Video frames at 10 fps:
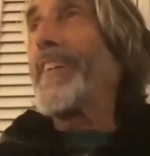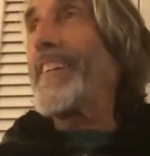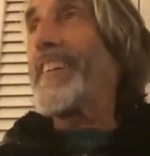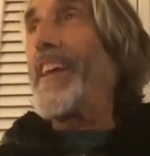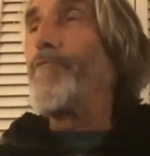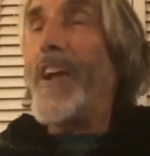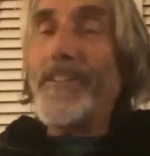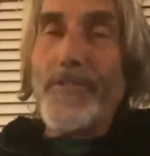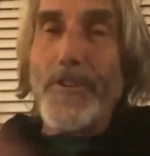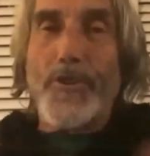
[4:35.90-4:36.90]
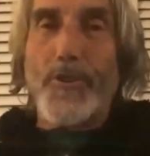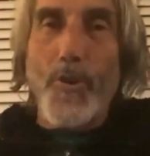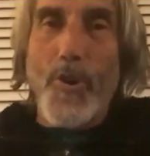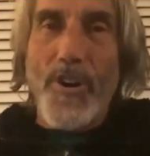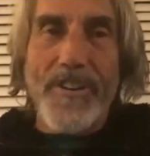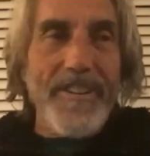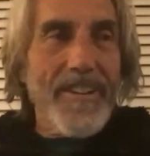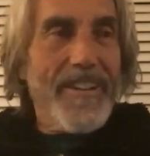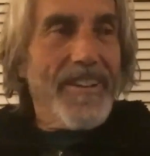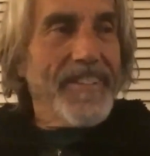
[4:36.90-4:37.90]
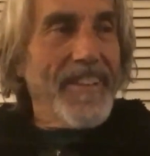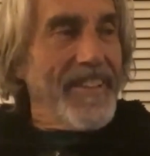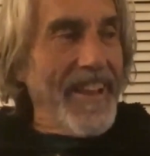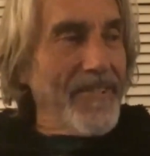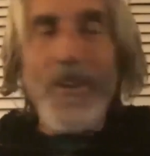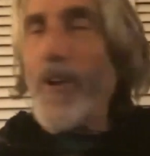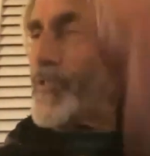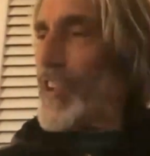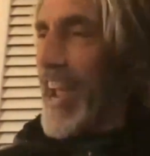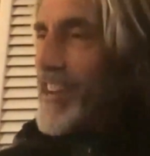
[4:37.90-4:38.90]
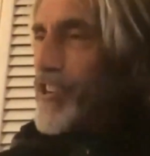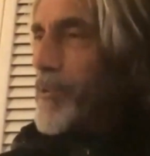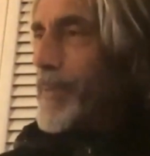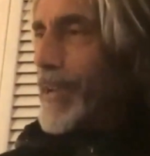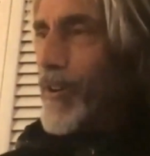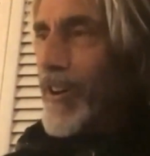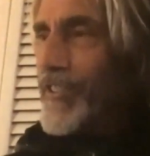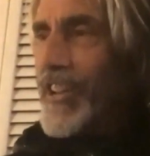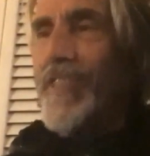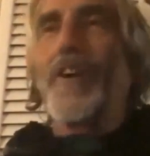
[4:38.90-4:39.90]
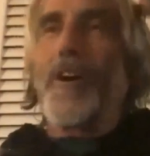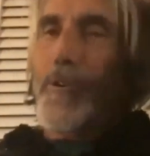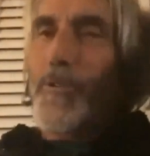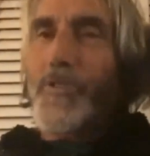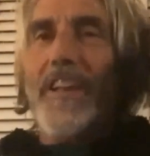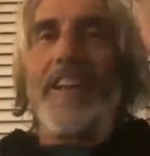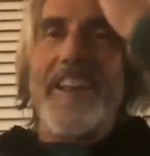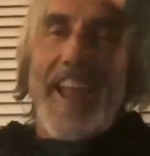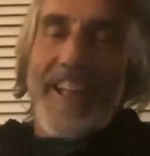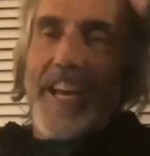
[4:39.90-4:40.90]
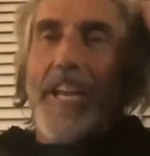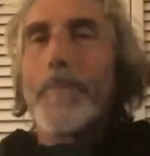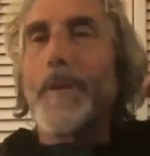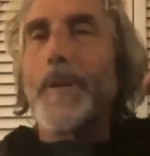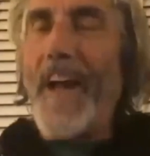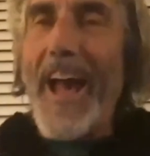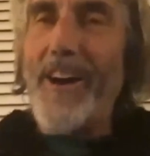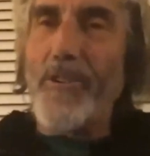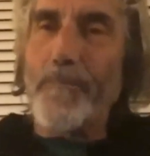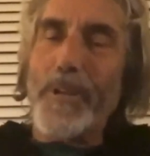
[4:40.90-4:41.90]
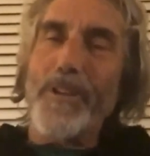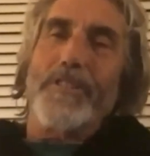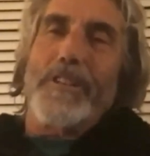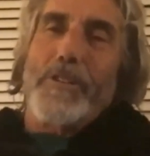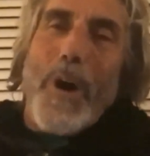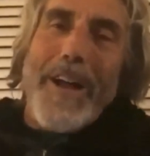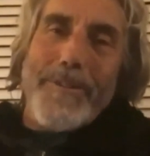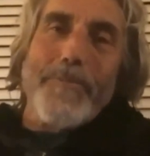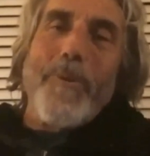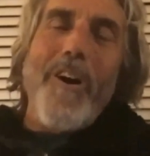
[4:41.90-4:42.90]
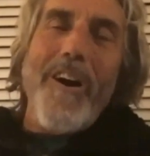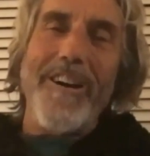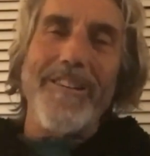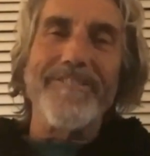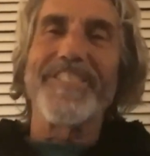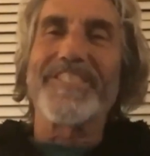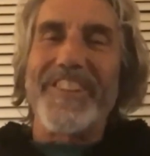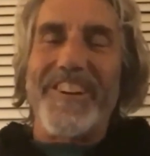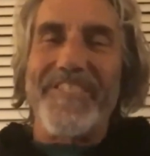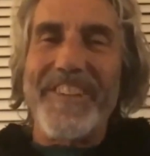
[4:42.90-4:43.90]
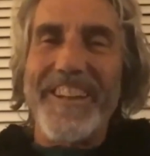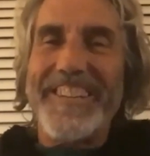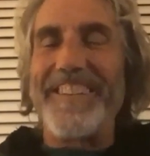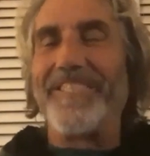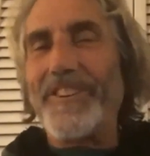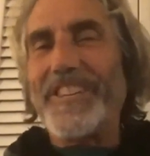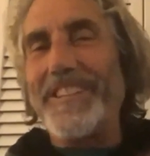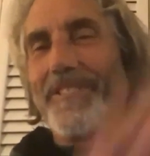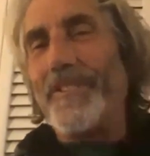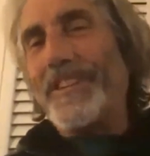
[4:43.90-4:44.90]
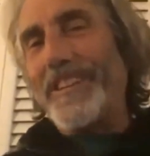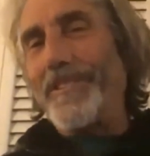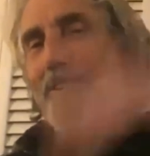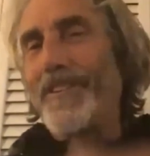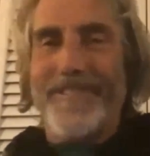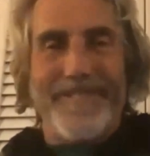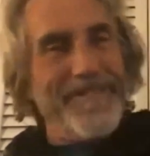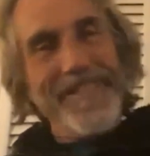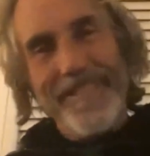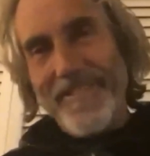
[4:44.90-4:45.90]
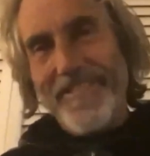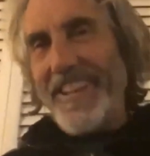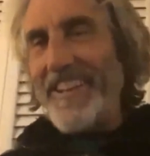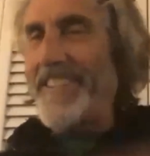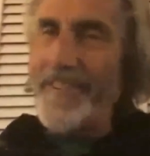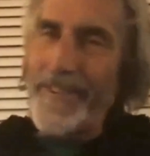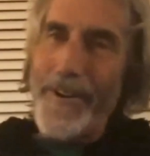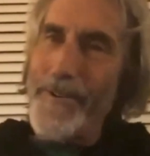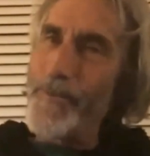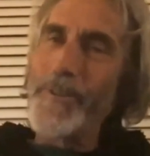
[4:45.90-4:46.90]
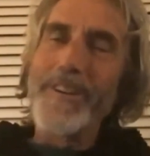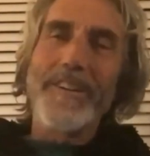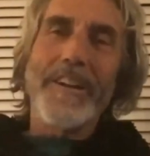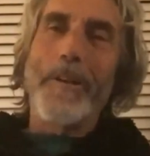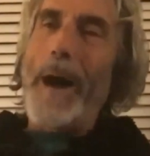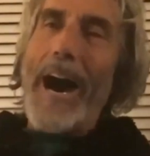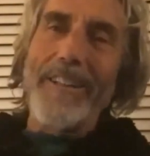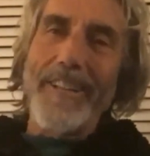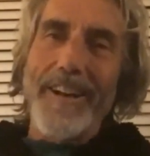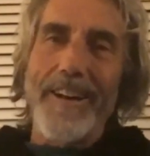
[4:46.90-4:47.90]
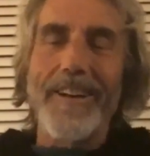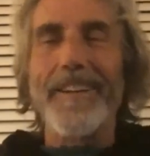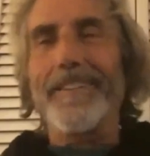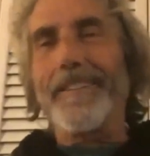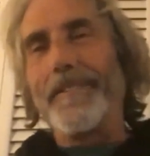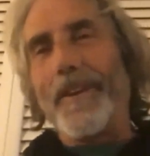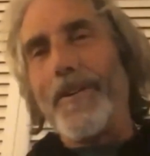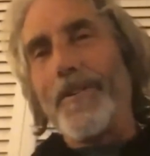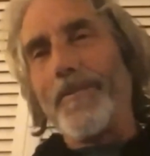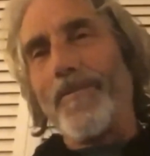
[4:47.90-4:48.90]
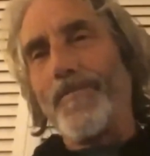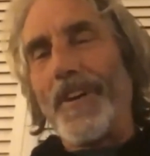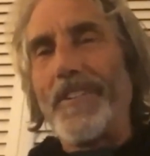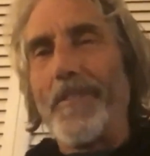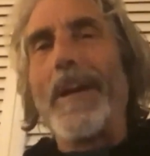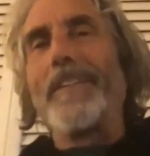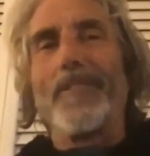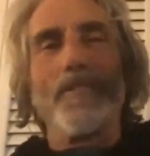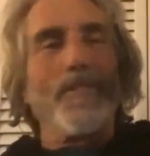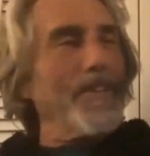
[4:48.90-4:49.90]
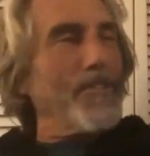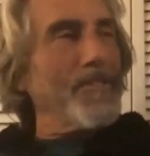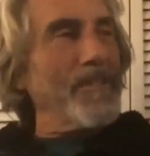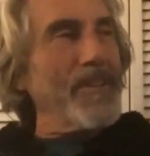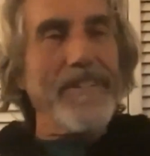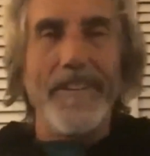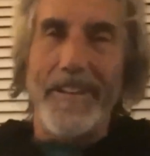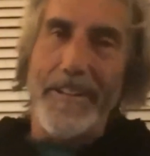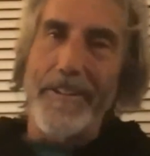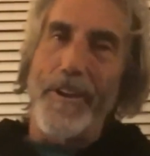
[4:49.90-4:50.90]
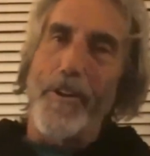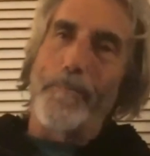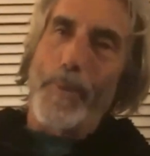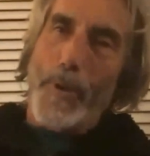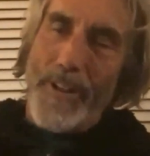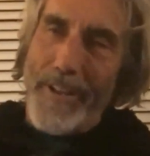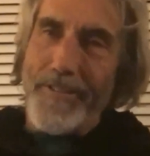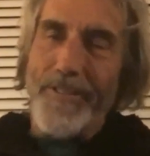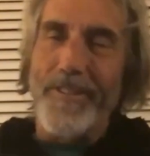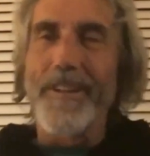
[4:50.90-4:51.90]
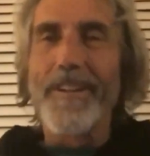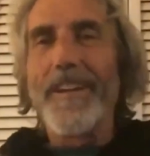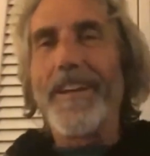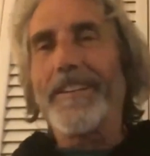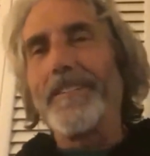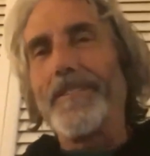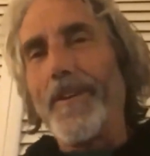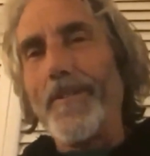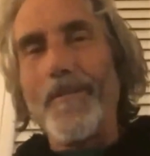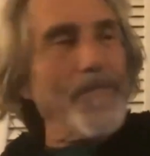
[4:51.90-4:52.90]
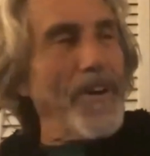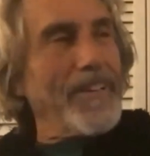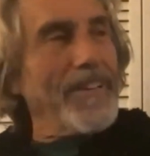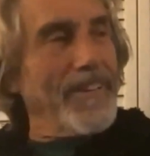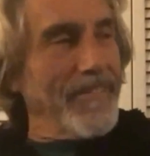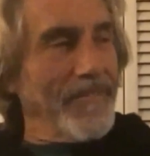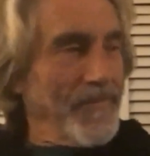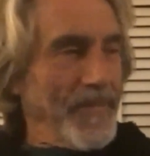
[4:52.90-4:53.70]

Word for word: can rest assured there's no danger because it knows it ain't going to be found because it's what you are. So it can look and look and look. It can go Kabbalah, it can go fundamental Christian, it can go Buddhist, it can go fucking